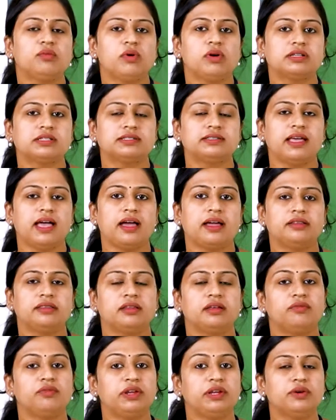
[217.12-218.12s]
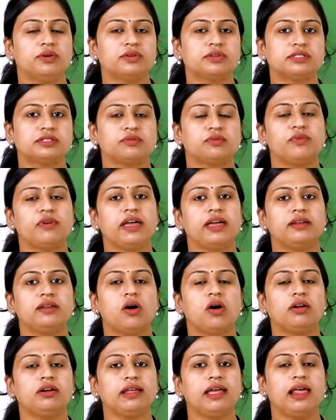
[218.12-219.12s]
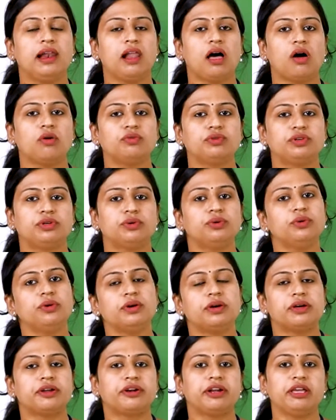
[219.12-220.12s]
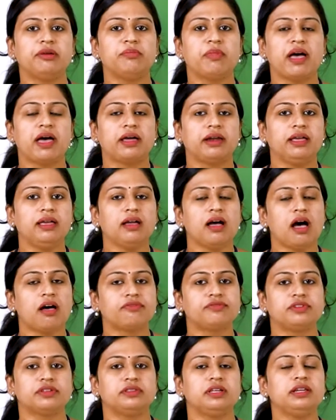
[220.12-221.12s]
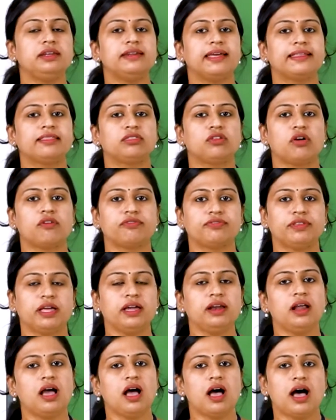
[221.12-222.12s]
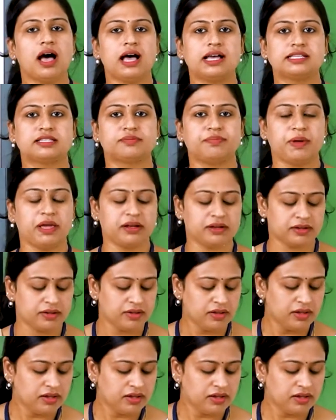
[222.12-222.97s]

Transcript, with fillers: was that the widows were not allowed to remarry after the death of their husband.